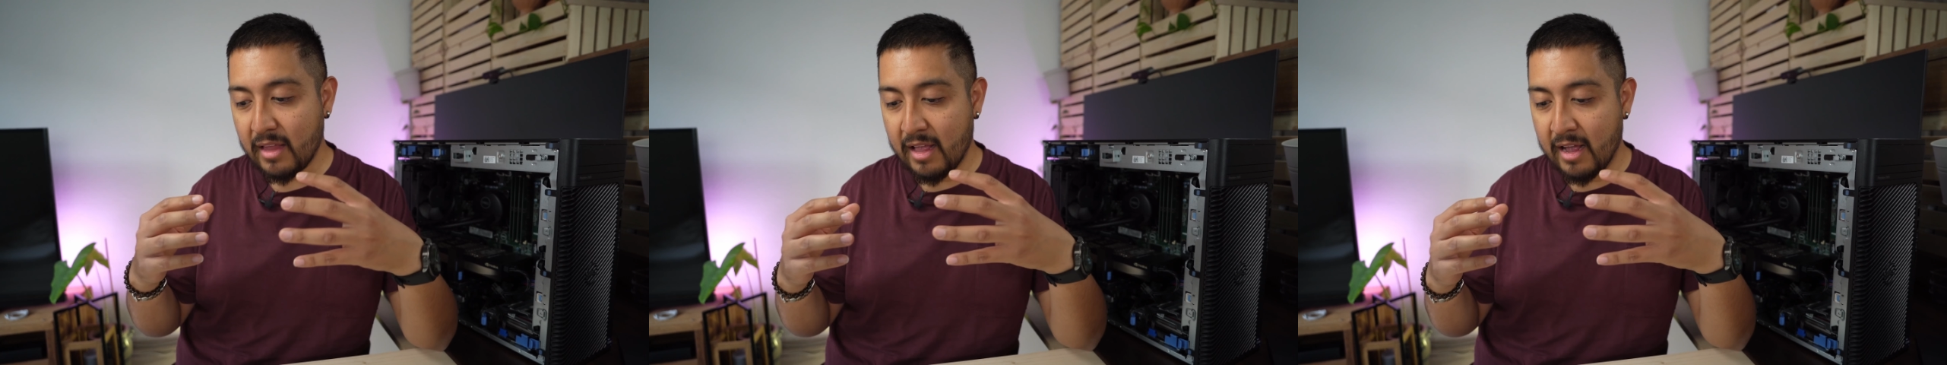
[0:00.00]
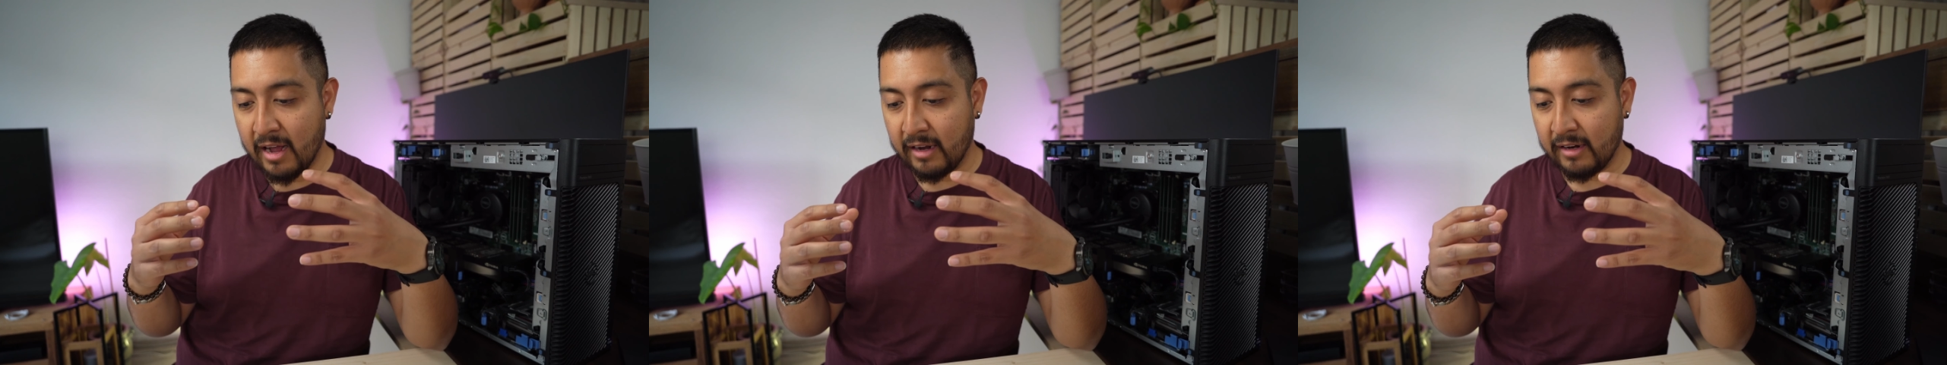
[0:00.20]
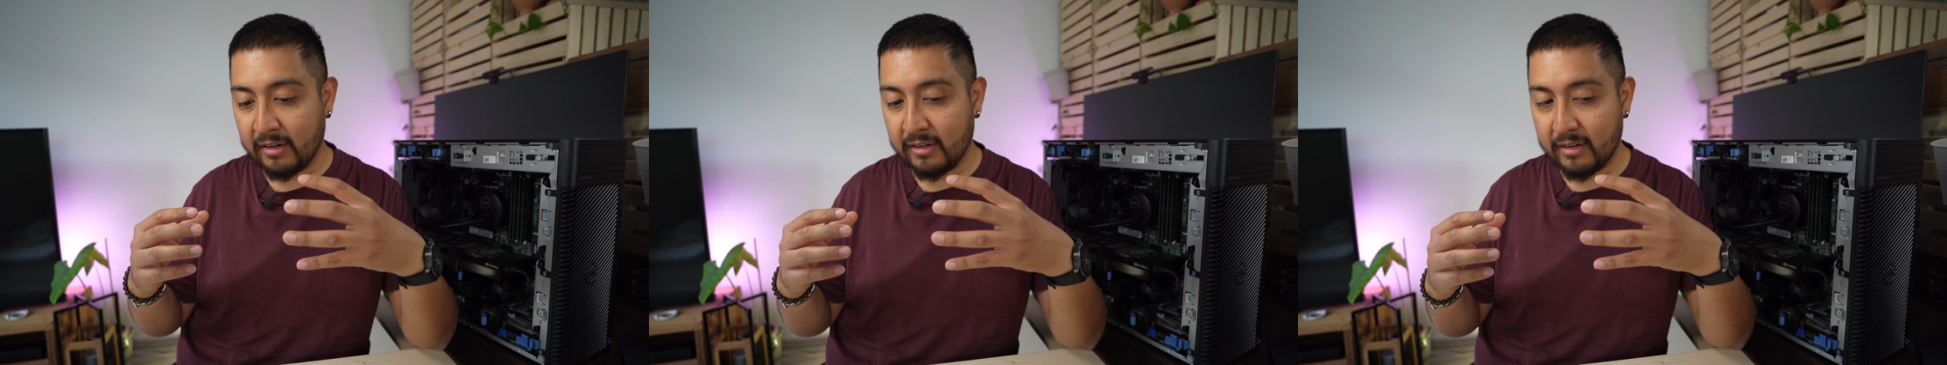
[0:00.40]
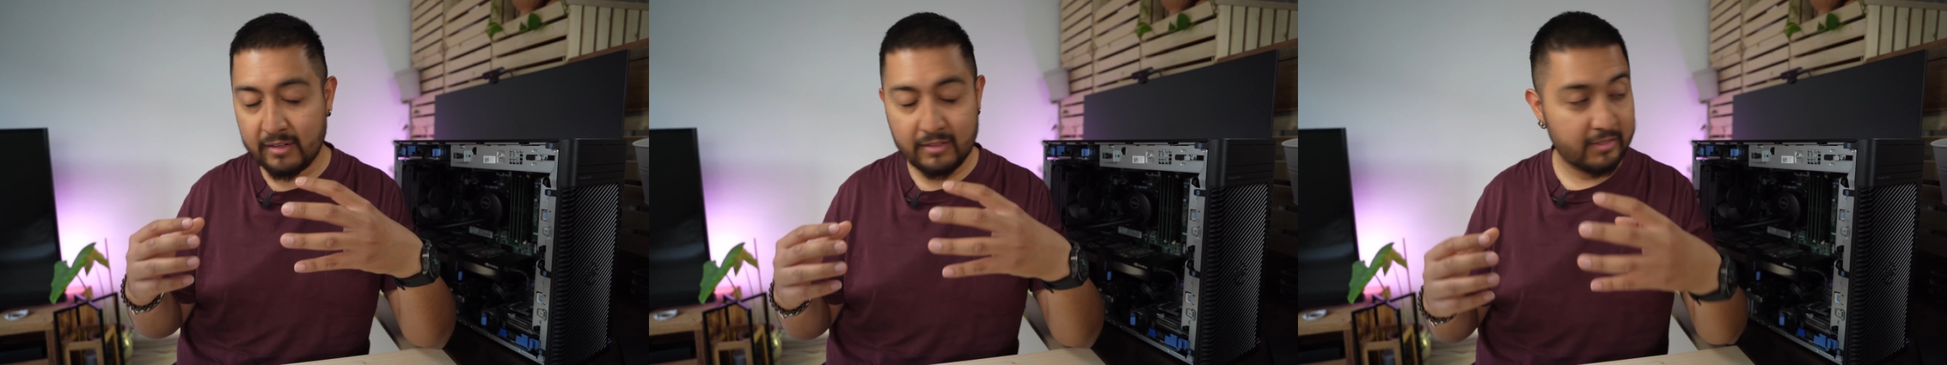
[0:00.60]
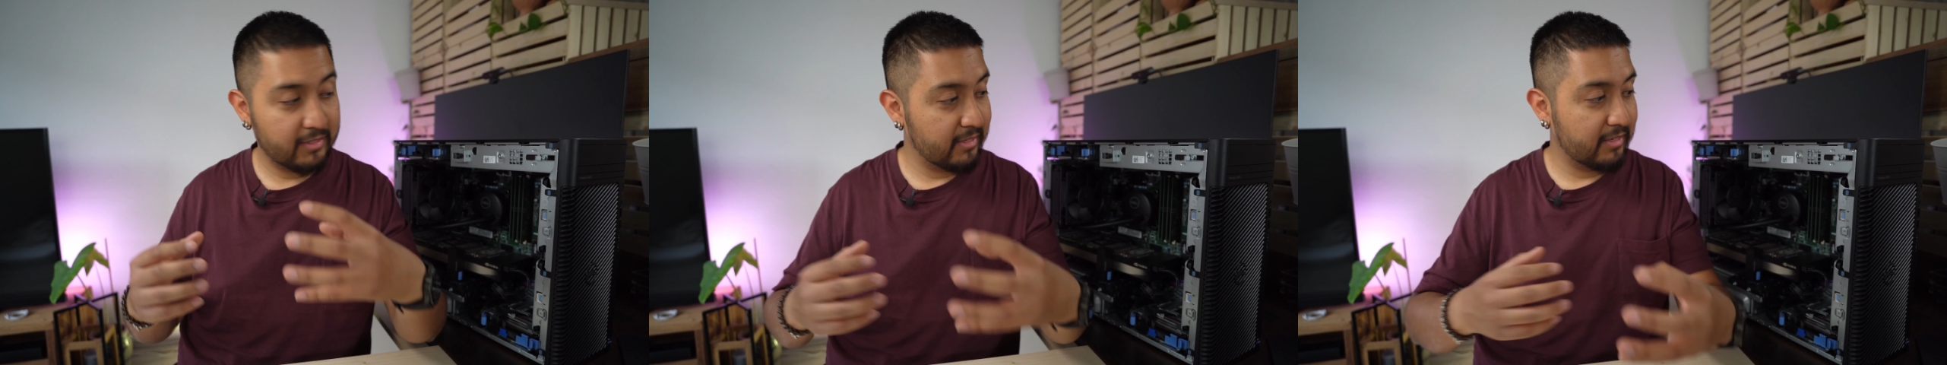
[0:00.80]
And
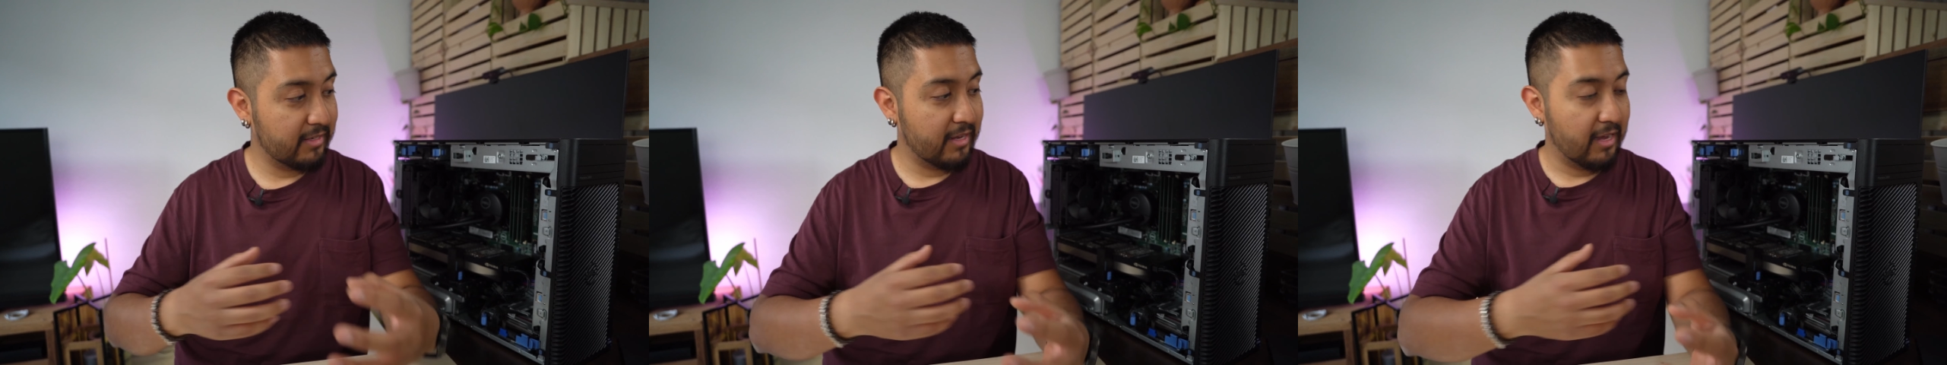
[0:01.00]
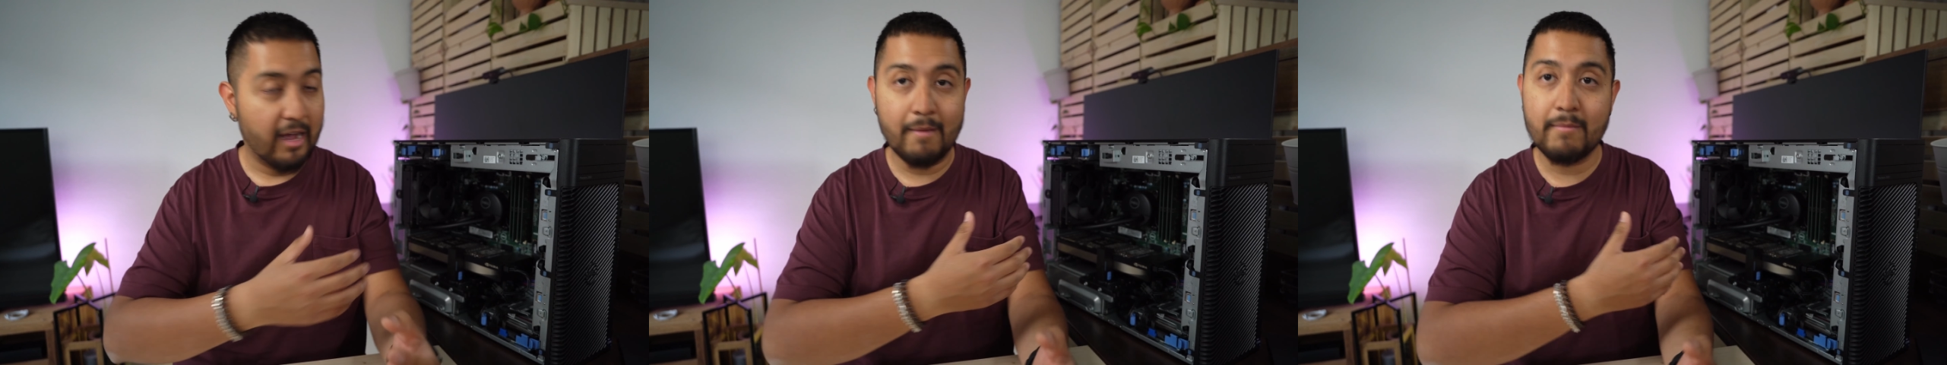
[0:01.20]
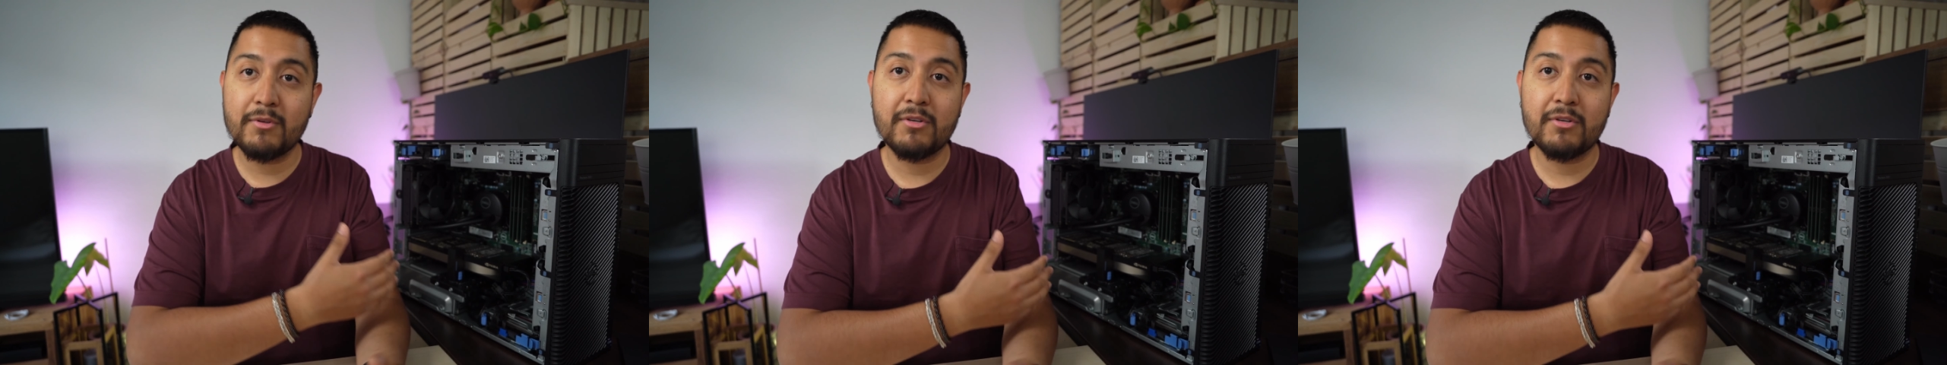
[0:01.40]
I'm